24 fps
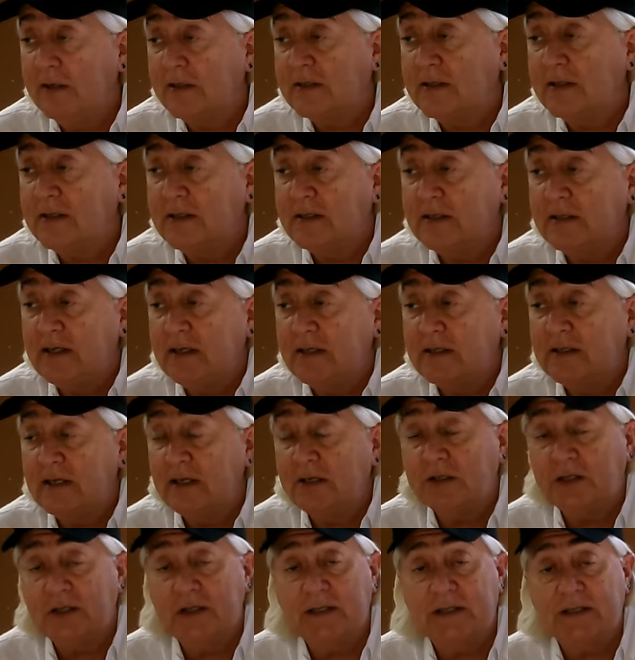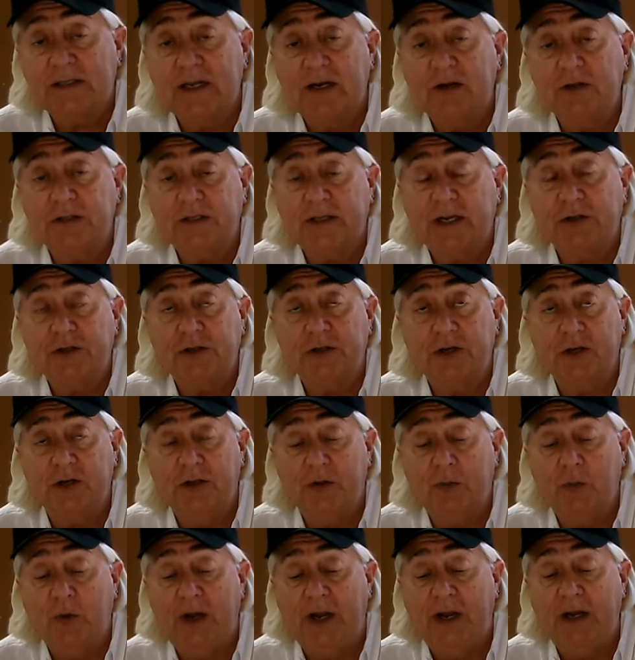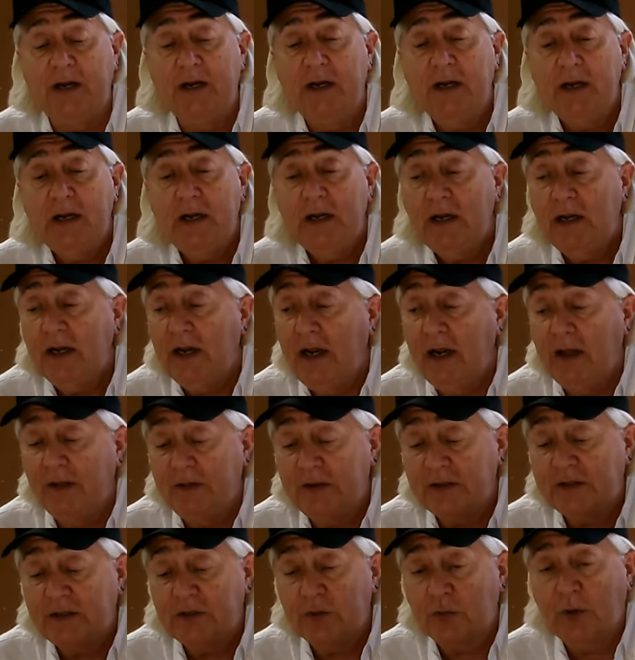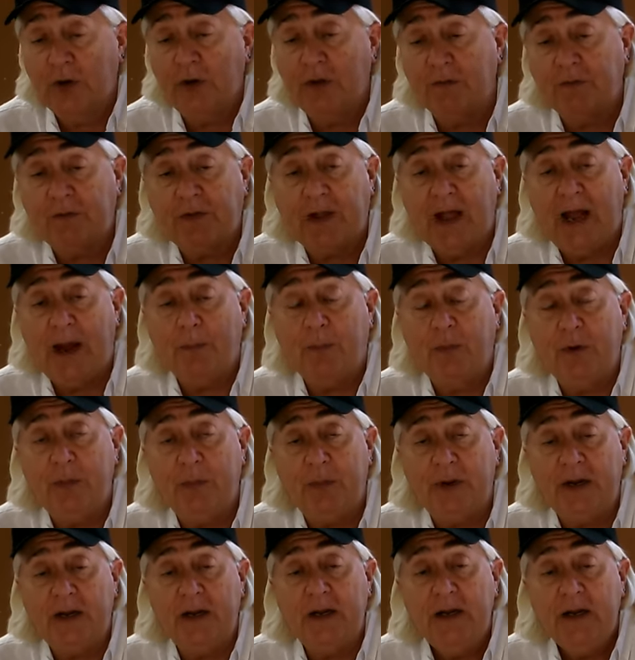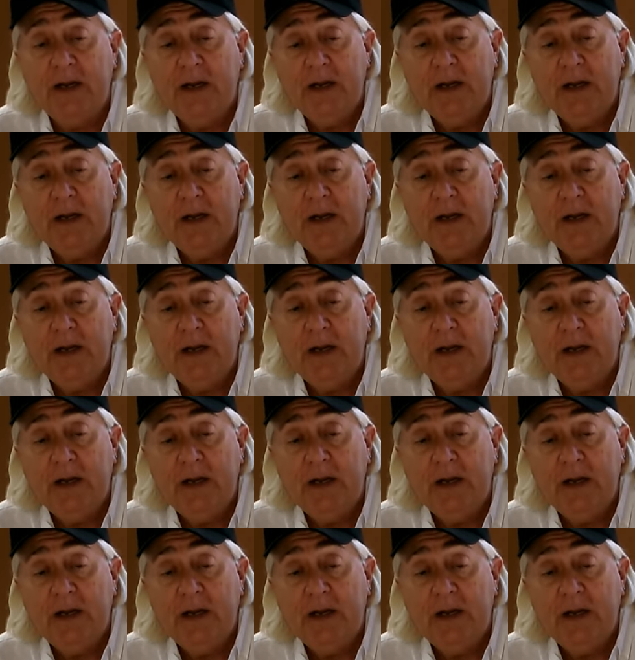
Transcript: This is essentially the center section of the wing, and this is where the flap would be,